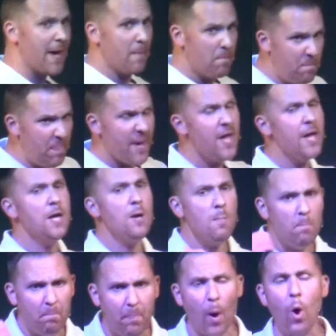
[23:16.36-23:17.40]
make
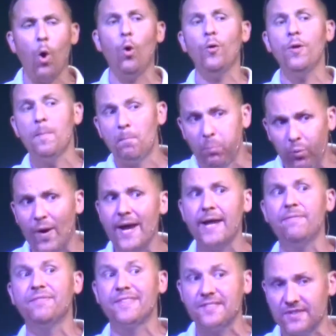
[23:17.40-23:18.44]
big, bold,
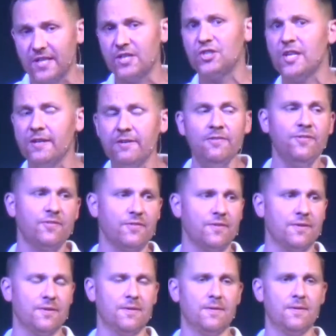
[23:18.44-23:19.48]
brave decisions.
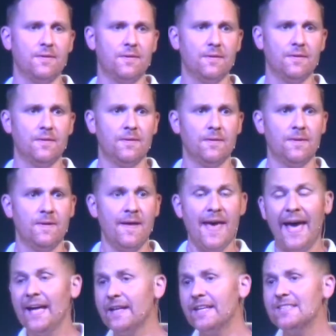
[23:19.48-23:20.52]

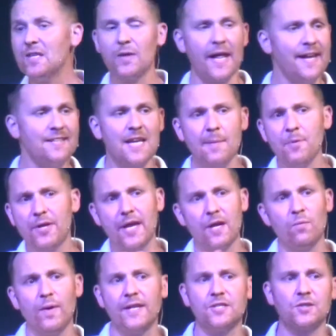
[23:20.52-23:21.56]
Hey, listen, anytime you're
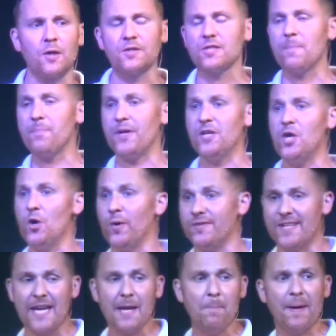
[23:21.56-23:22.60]
getting ready to start something new,
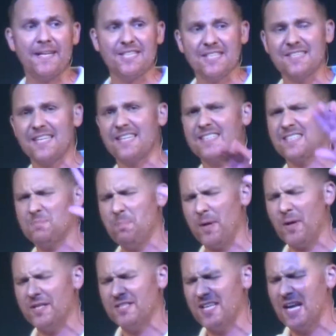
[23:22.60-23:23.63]
is anybody just
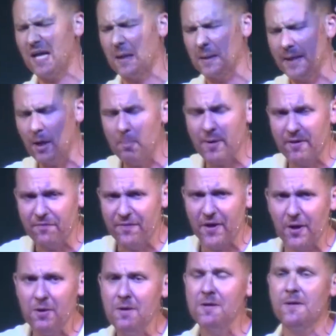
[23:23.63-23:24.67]
experiencing a little bit of
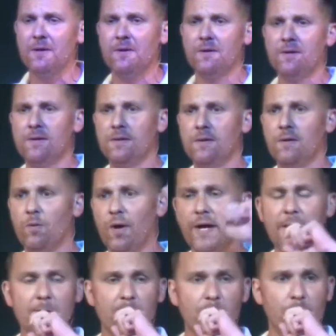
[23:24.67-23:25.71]
fear,
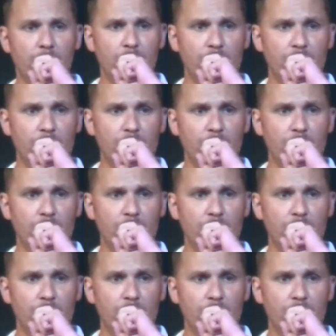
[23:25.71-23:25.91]
right?